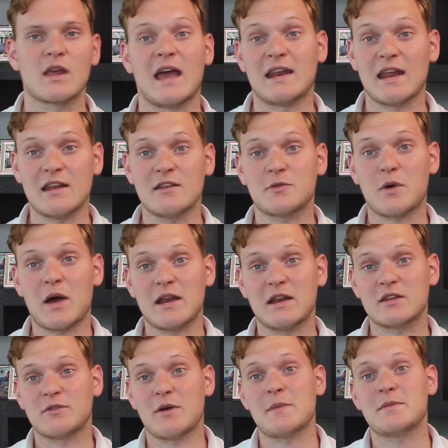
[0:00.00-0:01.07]
And that is why
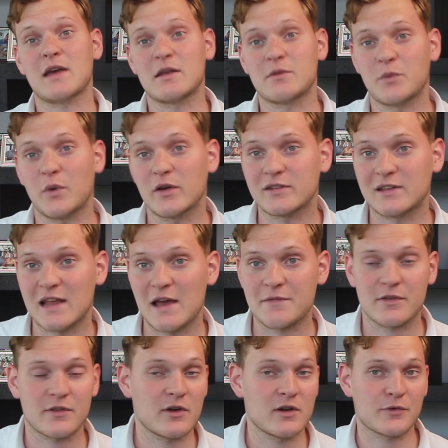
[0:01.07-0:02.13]
this website was
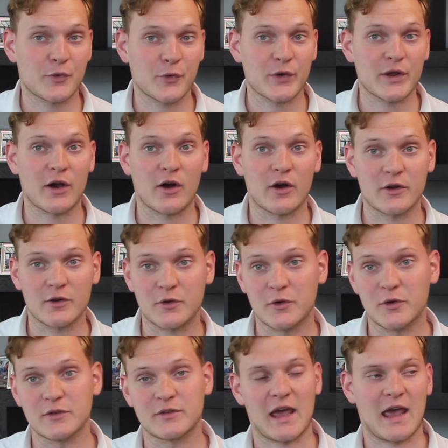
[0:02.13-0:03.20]
left with only 40
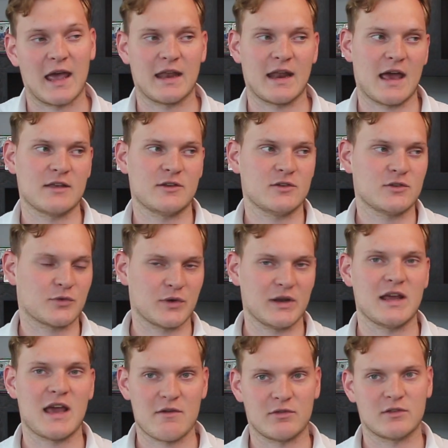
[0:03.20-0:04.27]
articles, and I just
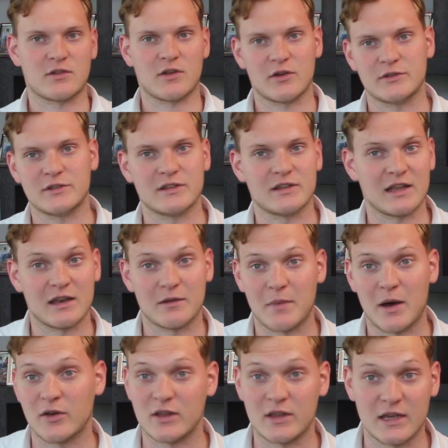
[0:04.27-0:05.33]
really haven't touched it in
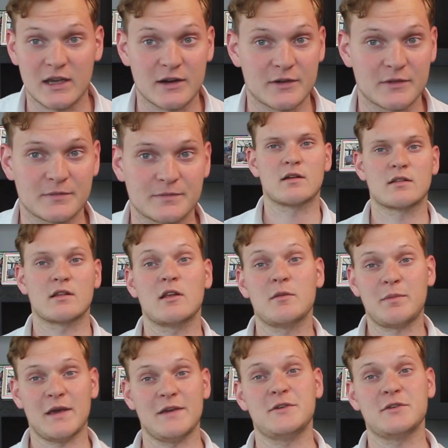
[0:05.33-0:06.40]
about a year. Now, the
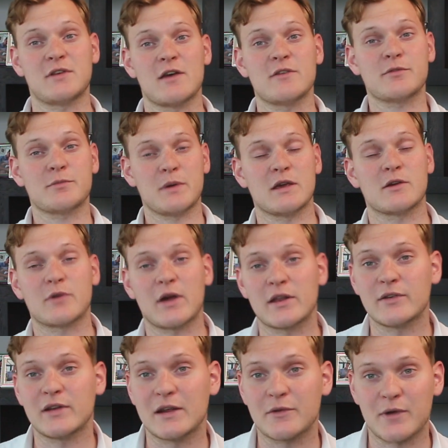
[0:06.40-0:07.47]
page views has been
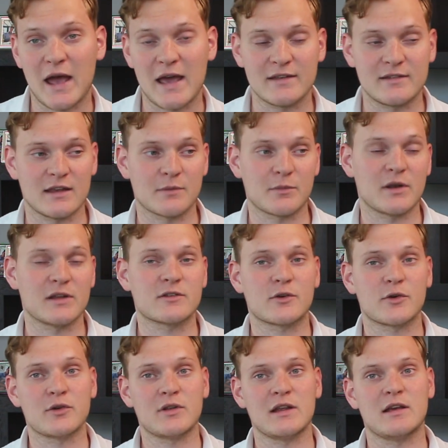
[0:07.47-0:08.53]
gradually rising, but it's
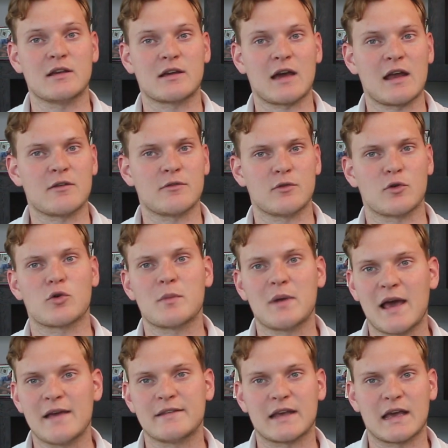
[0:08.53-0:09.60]
currently kind of
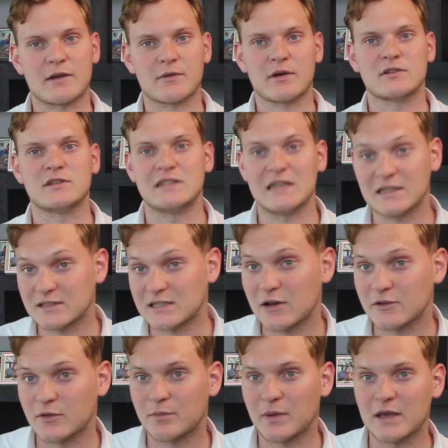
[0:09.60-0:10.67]
normalizing at around
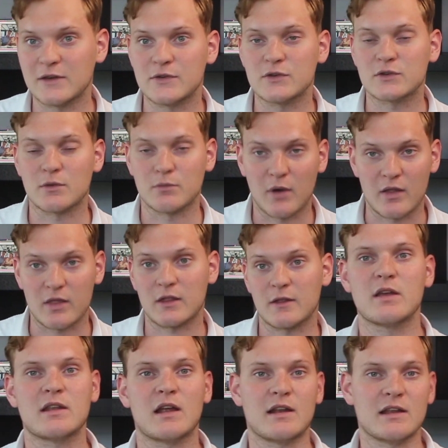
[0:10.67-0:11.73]
6,000 page views a month.
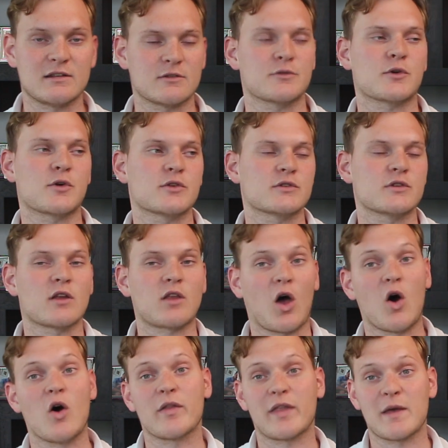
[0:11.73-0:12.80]
Now, this is of course not
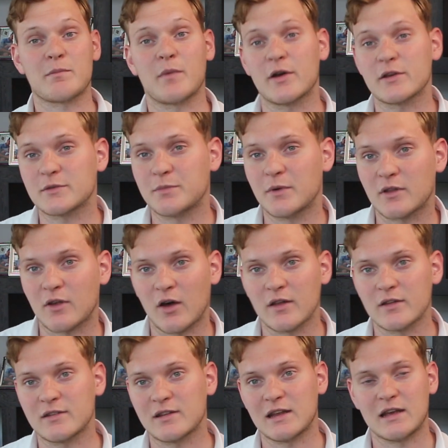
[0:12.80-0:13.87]
all that much, but
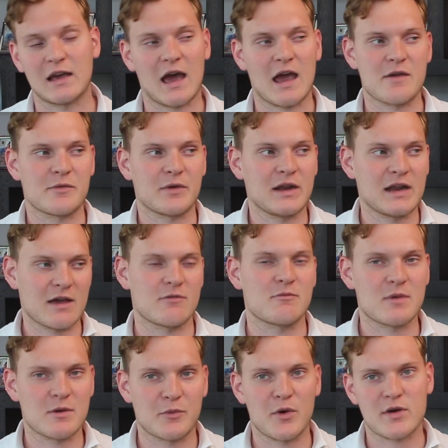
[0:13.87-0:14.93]
honestly I really
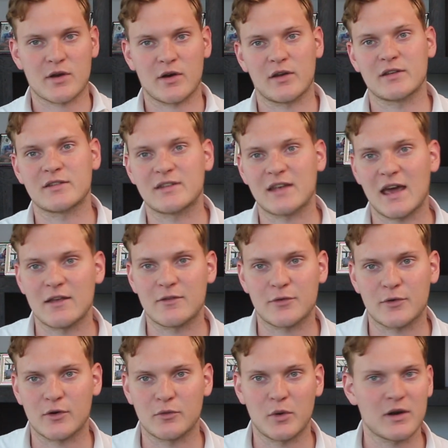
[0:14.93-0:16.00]
haven't been working on the site
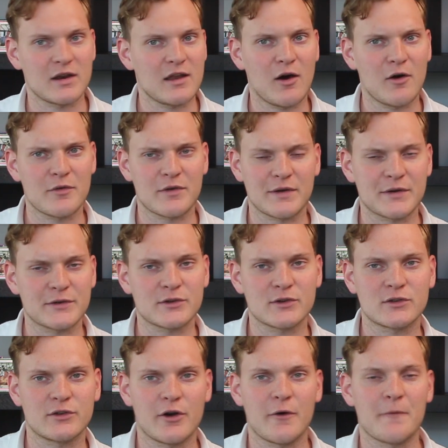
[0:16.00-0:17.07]
for 1.5 years or
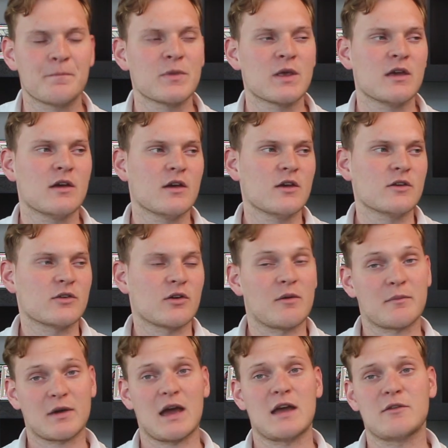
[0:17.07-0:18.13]
so. So
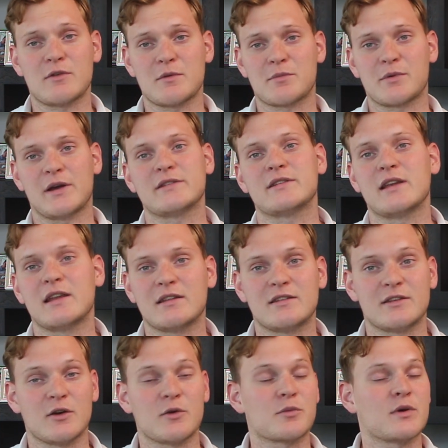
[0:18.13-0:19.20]
I'm kind of impressed that it's
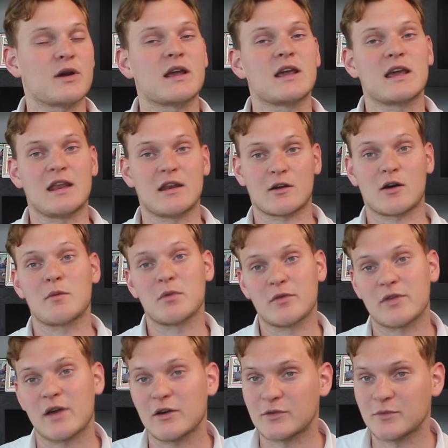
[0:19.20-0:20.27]
still bringing in a couple
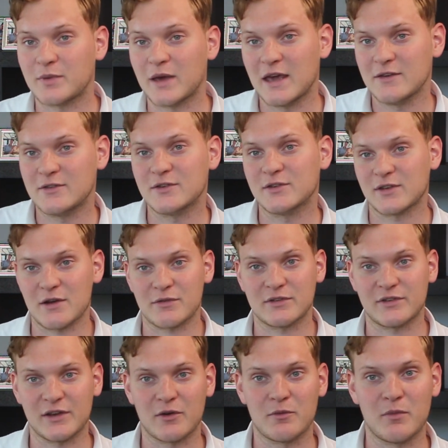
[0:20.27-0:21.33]
of thousand page views every
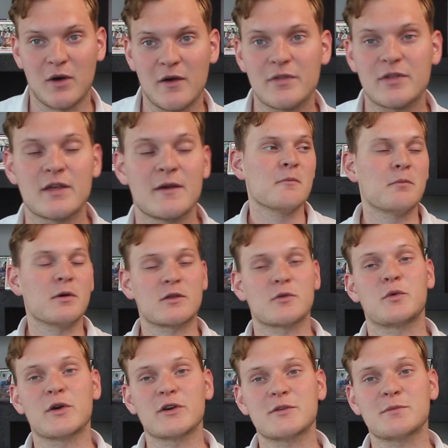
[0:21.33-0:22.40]
single month. But the
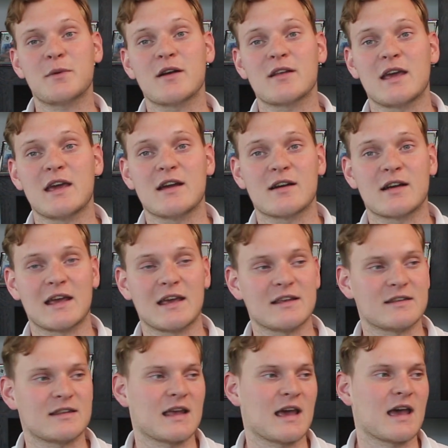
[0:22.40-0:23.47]
worst part here
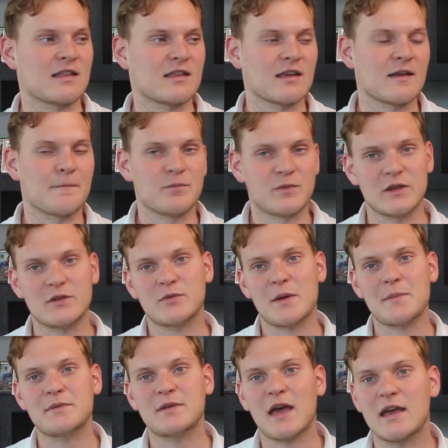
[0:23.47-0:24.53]
is that this
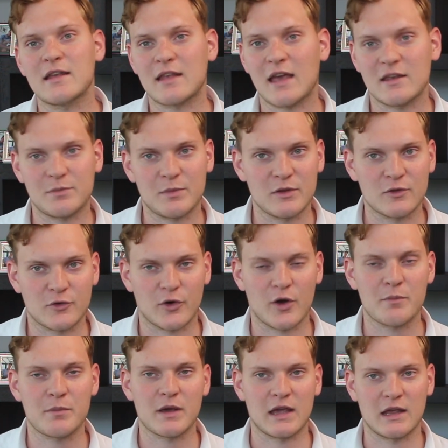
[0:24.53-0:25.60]
website has been
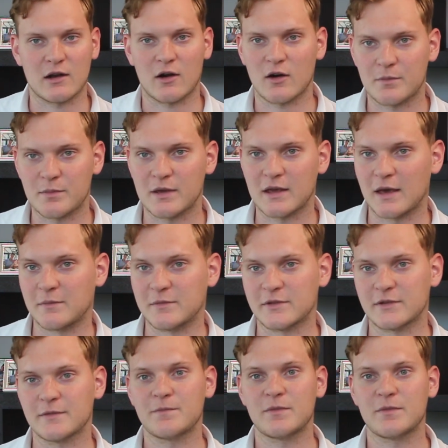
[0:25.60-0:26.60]
dropping in RPMs.